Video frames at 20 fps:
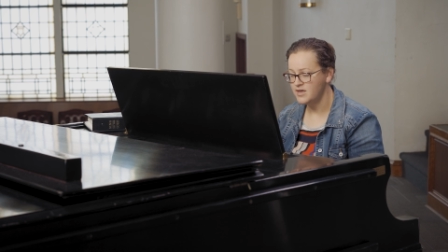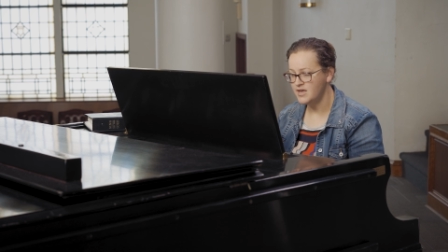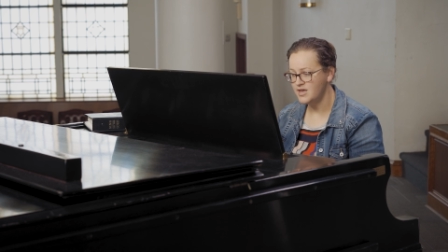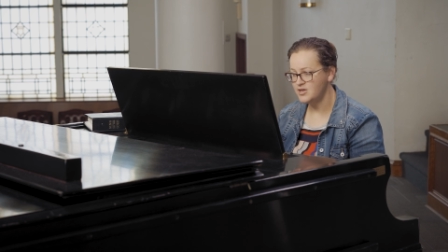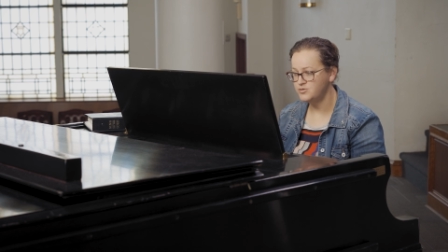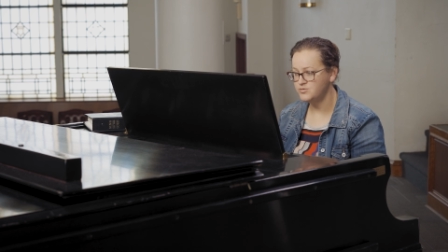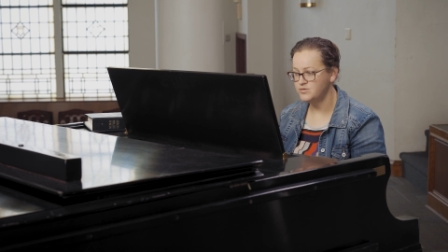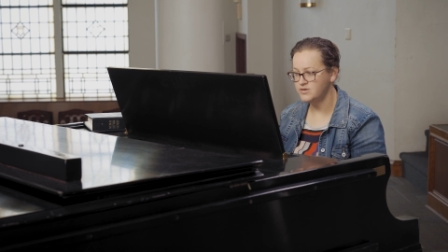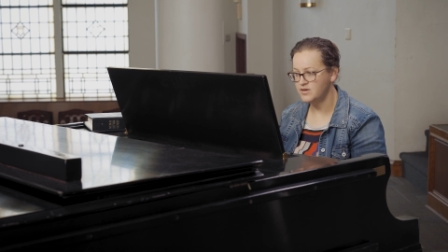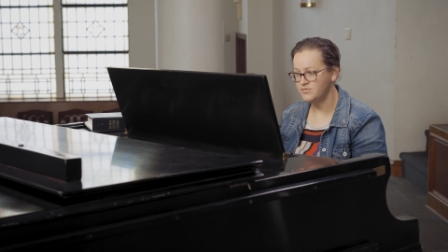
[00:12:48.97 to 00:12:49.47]

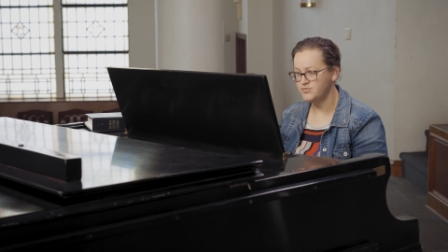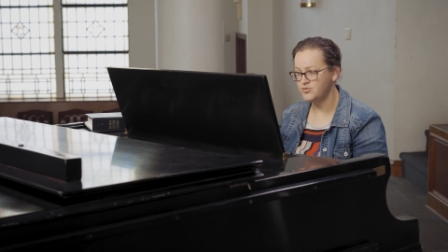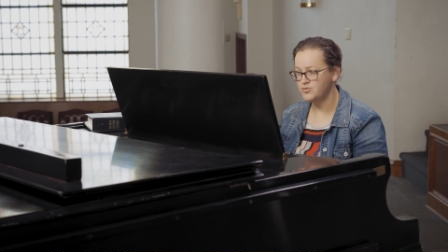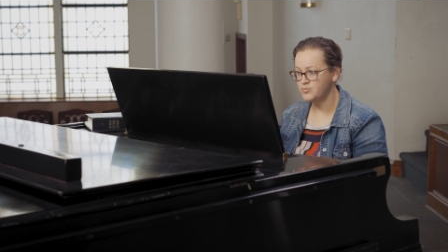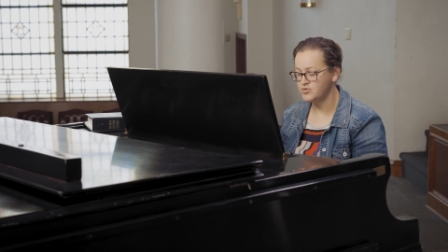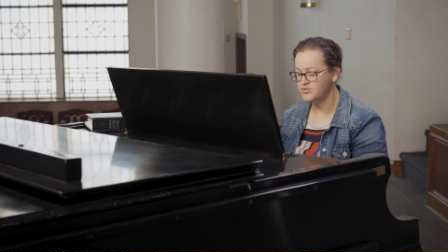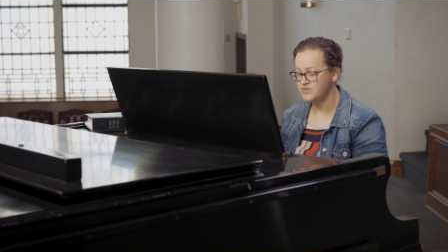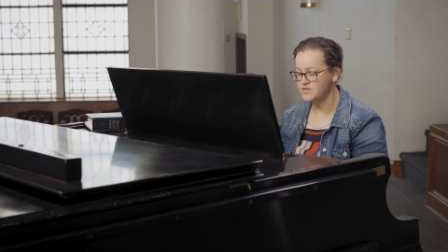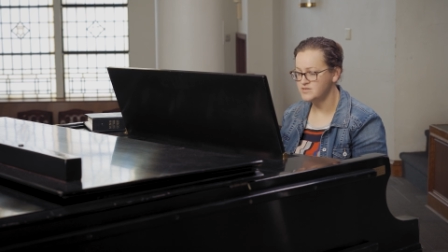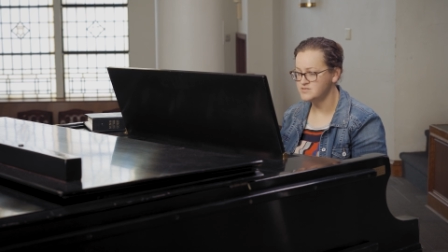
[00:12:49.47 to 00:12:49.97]
and doing a few
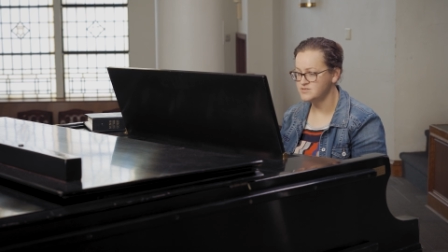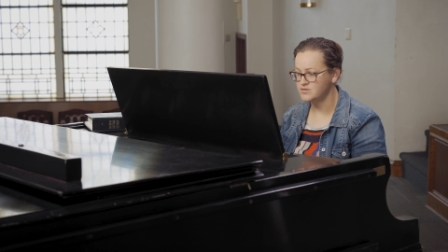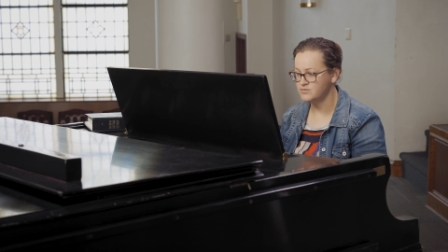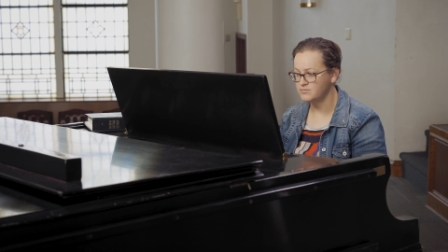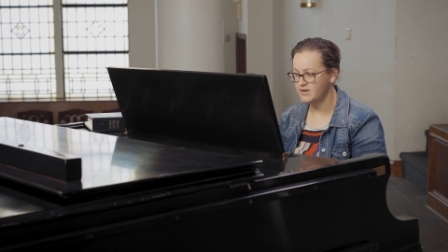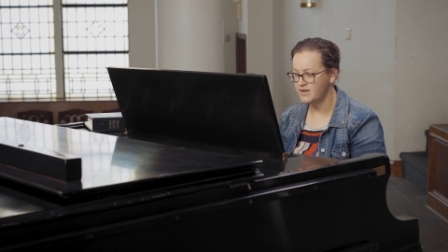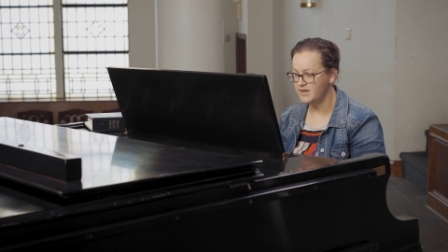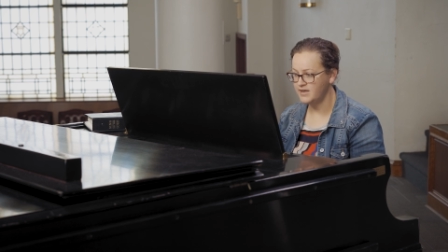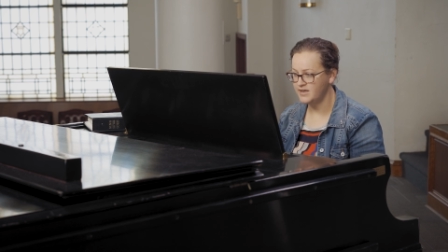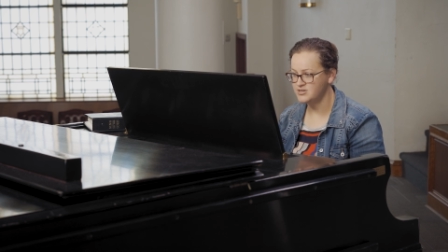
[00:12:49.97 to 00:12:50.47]
more things in the
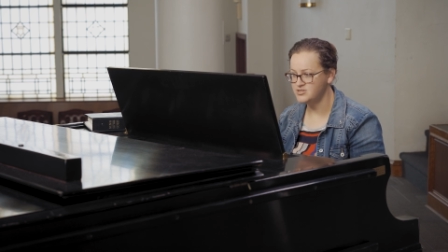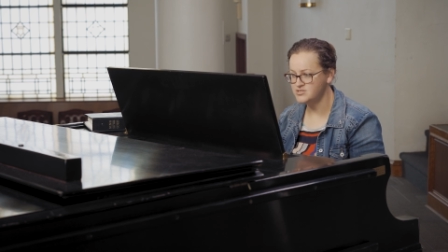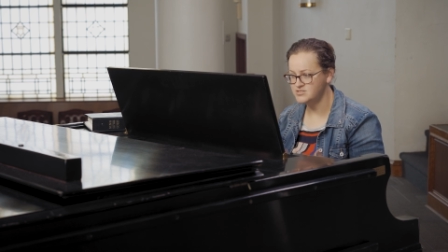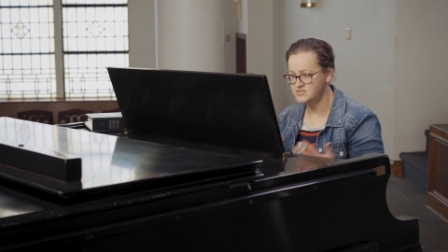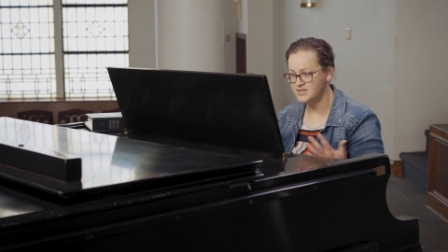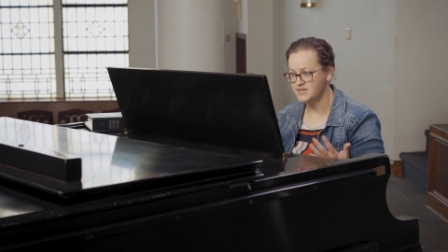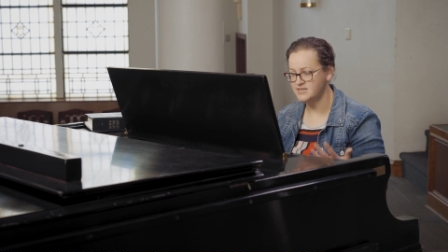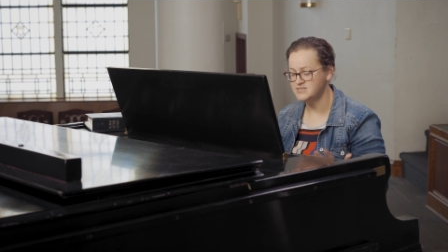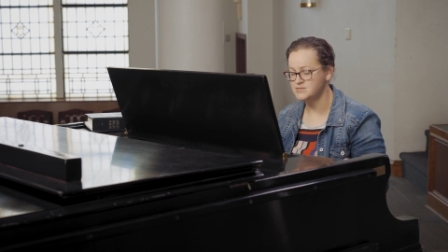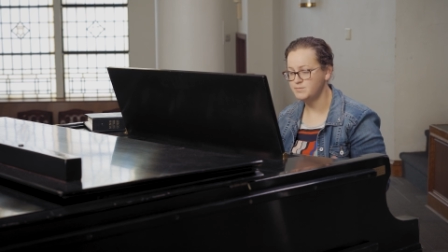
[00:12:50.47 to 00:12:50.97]
right hand
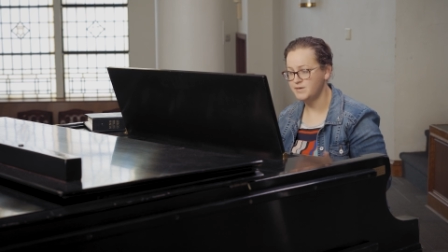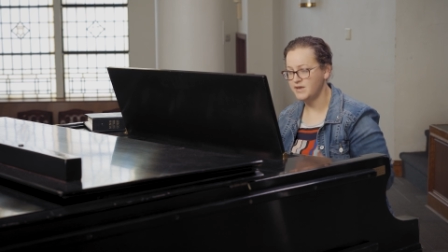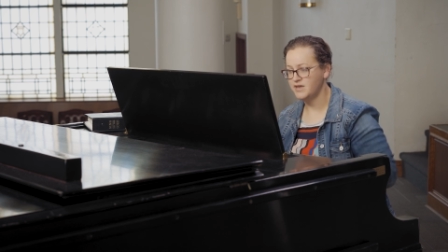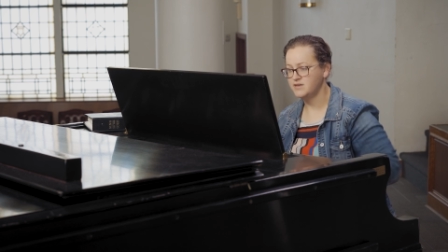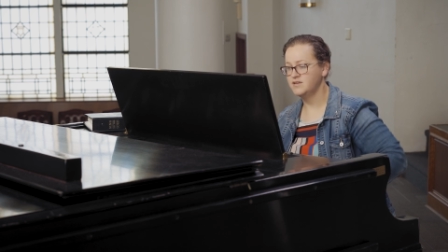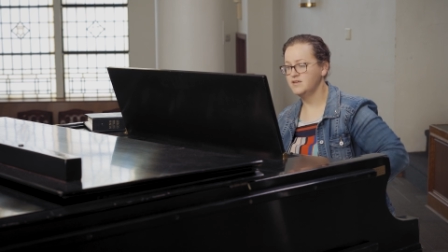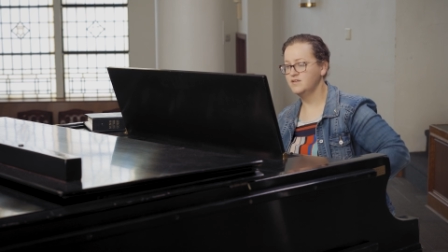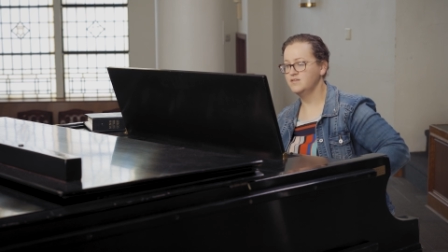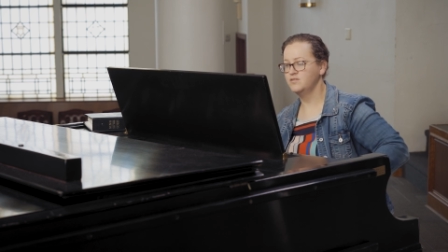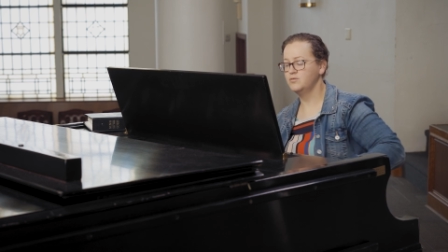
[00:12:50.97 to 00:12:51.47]
just to
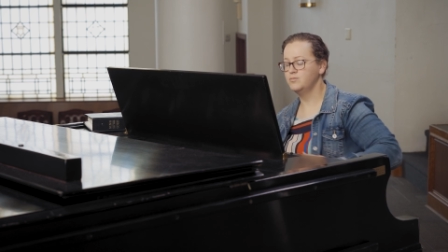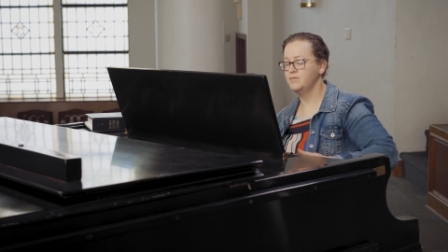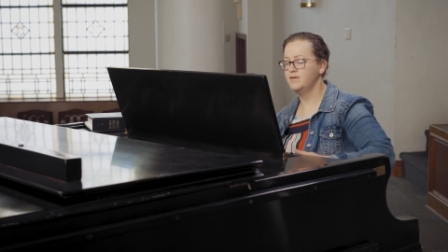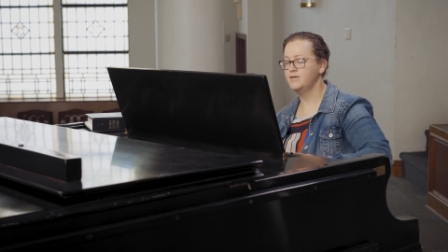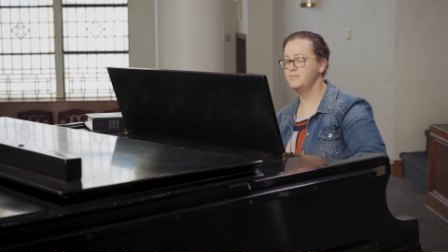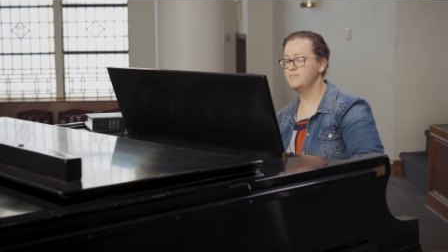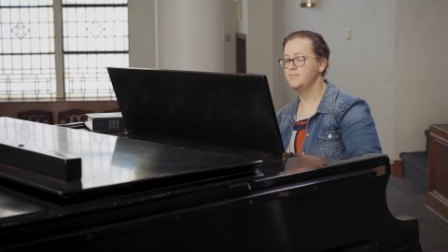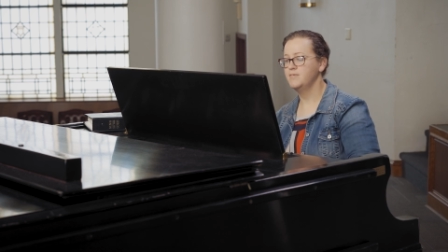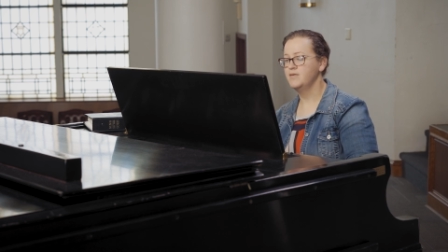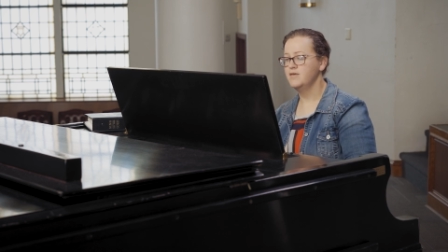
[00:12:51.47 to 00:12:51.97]
expand it a little
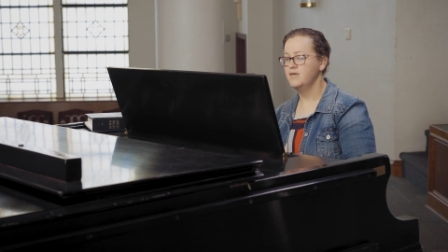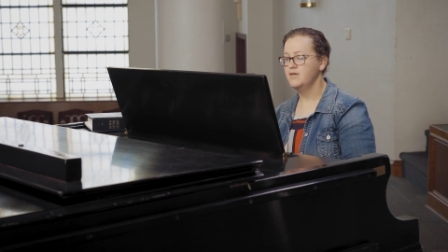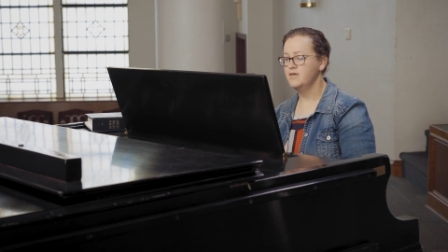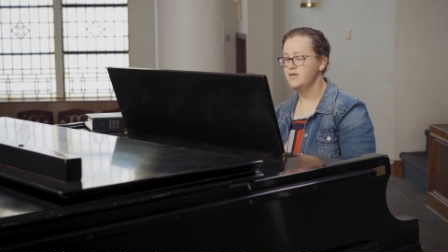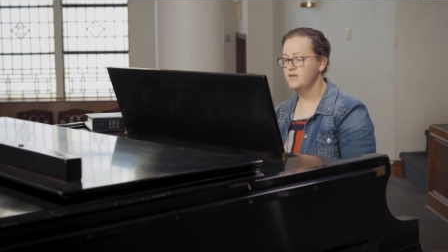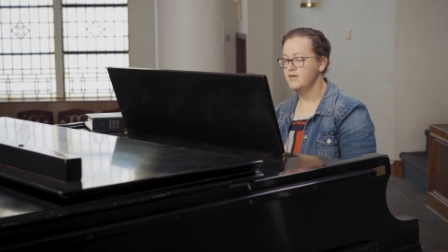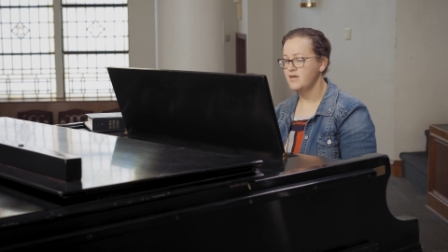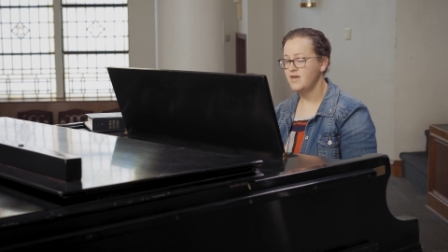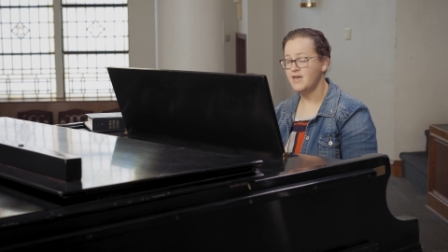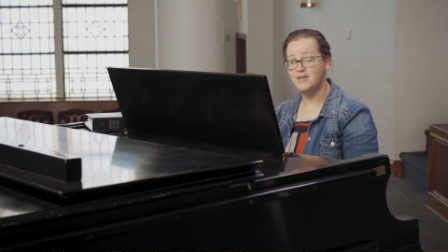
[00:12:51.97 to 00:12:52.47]
bit
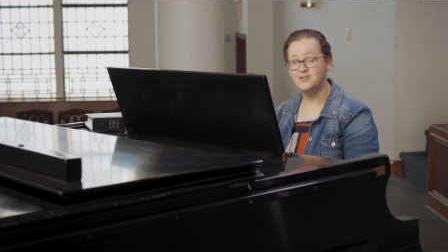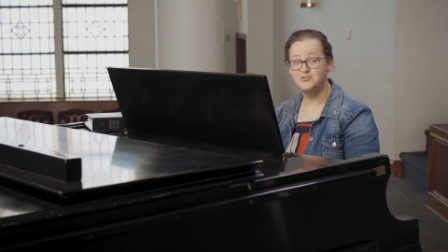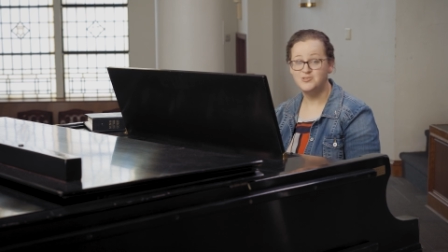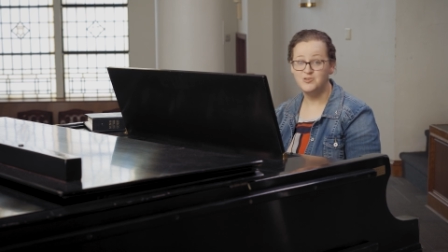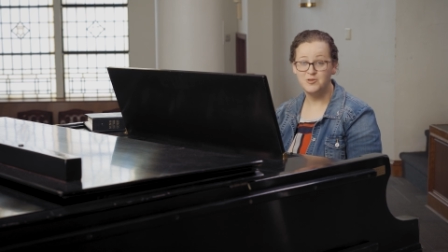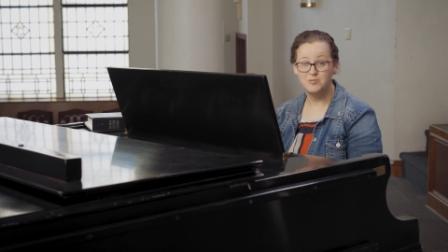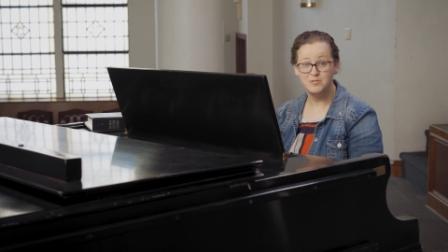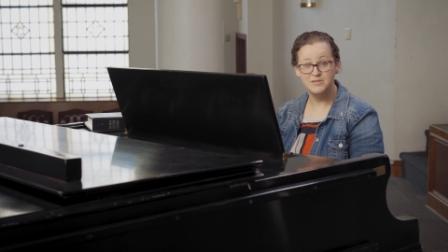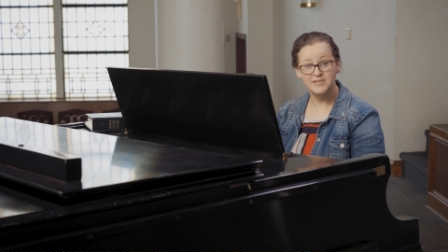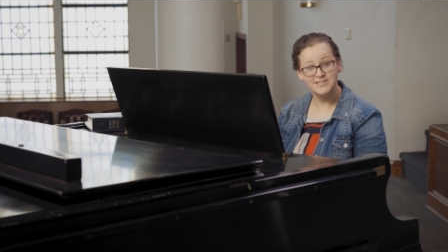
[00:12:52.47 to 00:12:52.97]
and show
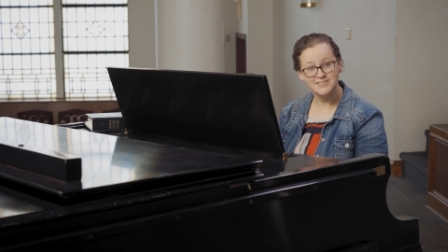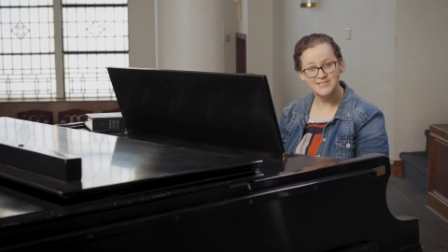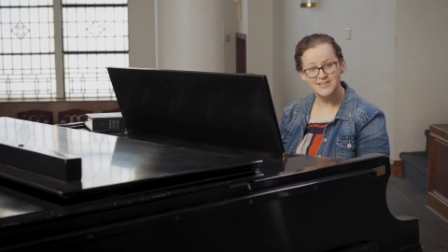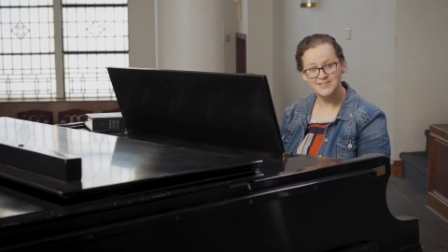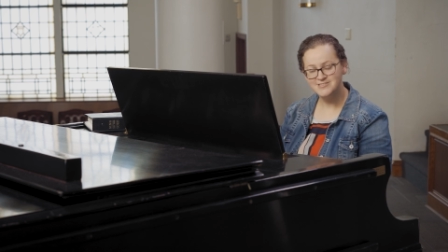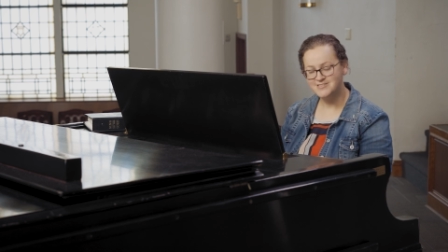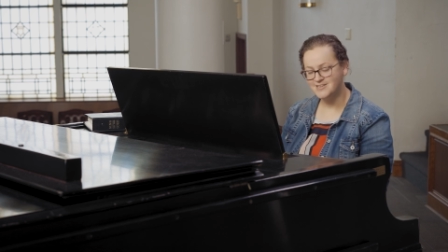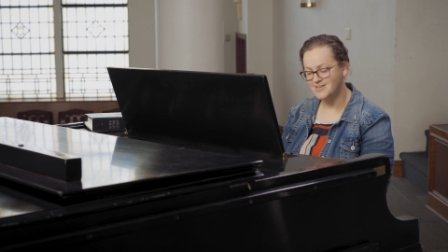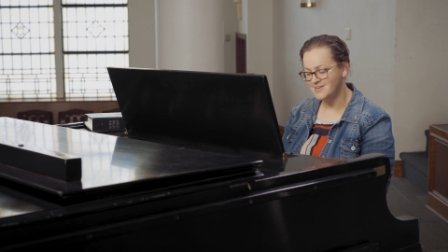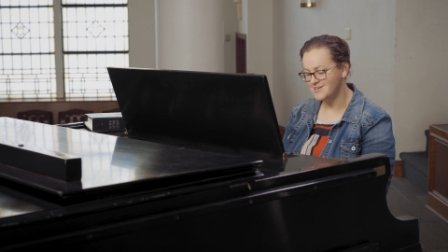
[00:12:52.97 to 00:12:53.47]
you what that sounds